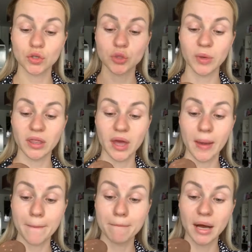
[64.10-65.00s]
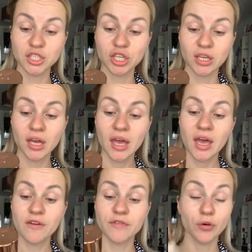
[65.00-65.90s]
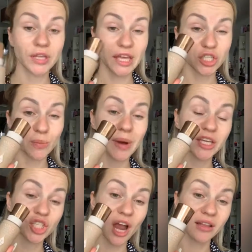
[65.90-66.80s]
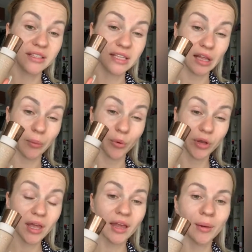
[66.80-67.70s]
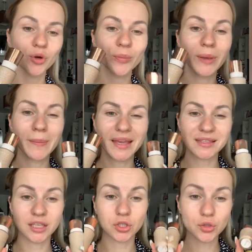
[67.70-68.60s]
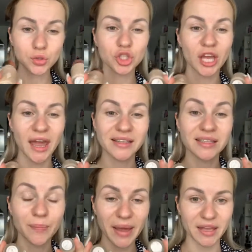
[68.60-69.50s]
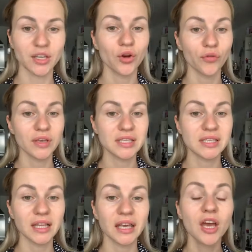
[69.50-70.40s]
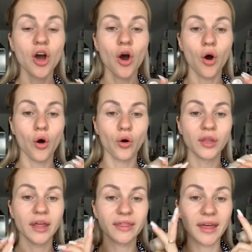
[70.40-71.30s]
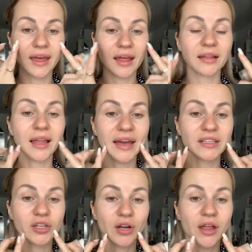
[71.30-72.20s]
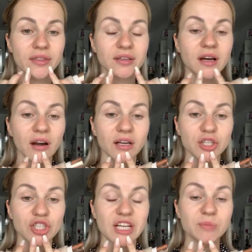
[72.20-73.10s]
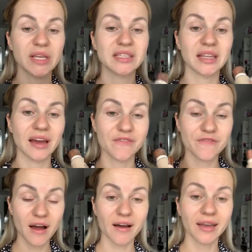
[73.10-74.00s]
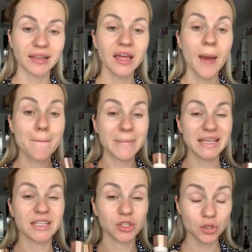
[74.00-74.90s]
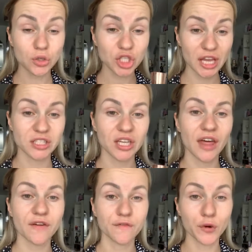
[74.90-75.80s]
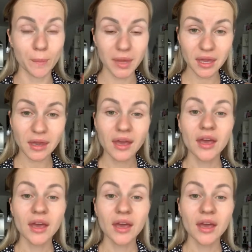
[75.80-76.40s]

to be the Magic Foundation by Charlotte Tilbury, and I'm going to be mixing two shades depending obviously on the lighter and the darker shades, because that I find mixing two shades together for me